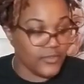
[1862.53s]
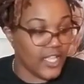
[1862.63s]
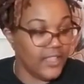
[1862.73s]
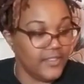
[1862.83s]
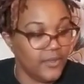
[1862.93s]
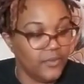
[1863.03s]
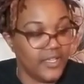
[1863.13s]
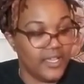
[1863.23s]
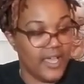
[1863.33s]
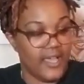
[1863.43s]
and then we
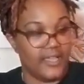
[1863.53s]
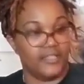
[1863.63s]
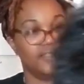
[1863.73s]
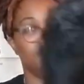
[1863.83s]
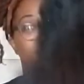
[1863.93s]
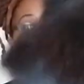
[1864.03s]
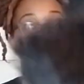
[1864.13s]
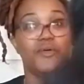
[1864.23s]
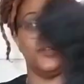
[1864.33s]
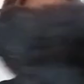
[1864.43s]
got
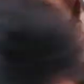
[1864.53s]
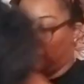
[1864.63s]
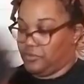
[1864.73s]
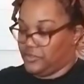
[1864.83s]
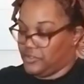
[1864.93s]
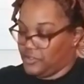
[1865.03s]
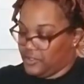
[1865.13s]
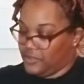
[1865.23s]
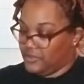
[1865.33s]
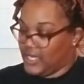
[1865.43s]
bar stools or
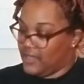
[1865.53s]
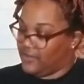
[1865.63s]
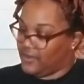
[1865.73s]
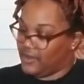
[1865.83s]
whatever.